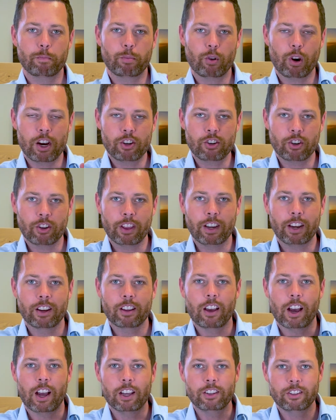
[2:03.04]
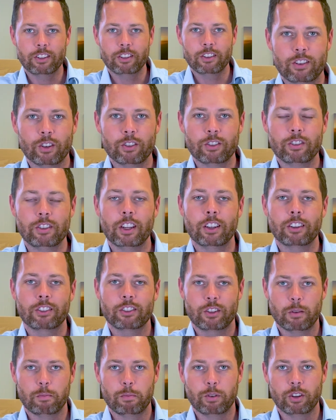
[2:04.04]
pressure that it causes those discs
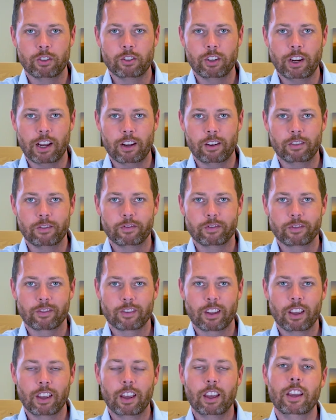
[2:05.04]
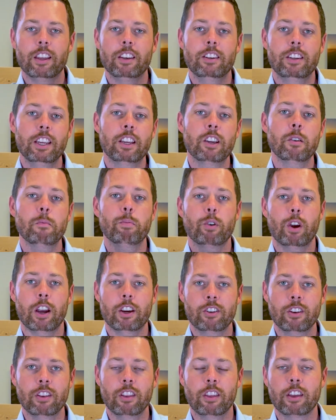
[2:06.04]
to bulge out.
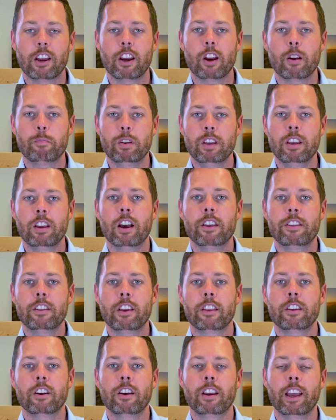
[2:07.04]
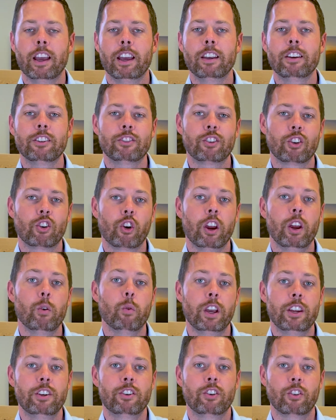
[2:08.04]
Decompression therapy, on the other hand, is a great
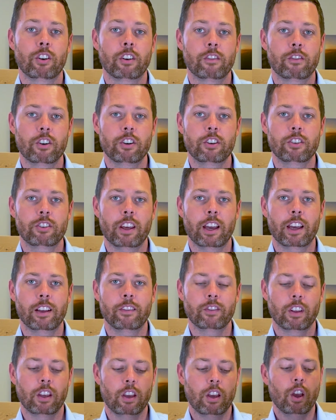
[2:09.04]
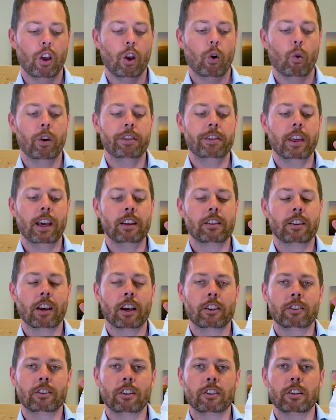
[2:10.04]
way to reverse that. What that
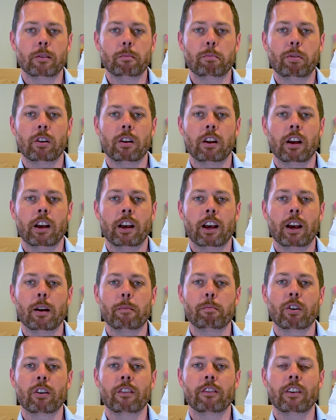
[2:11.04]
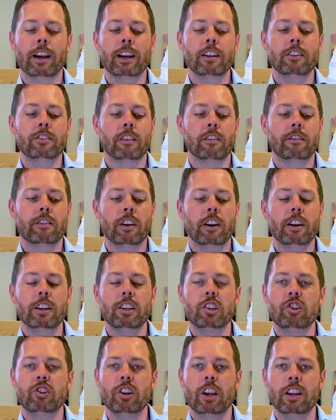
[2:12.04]
does is it provides a very
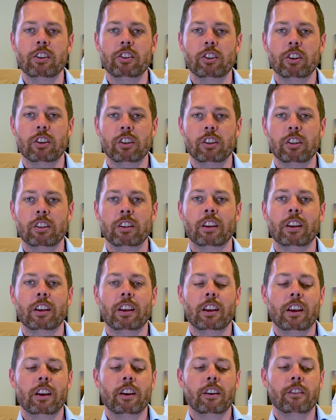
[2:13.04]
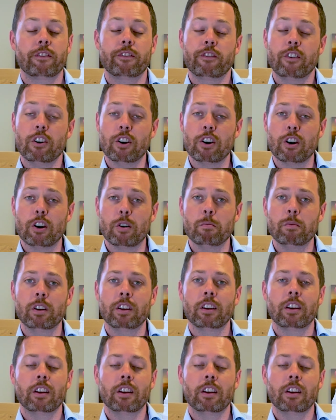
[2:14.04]
gentle, firm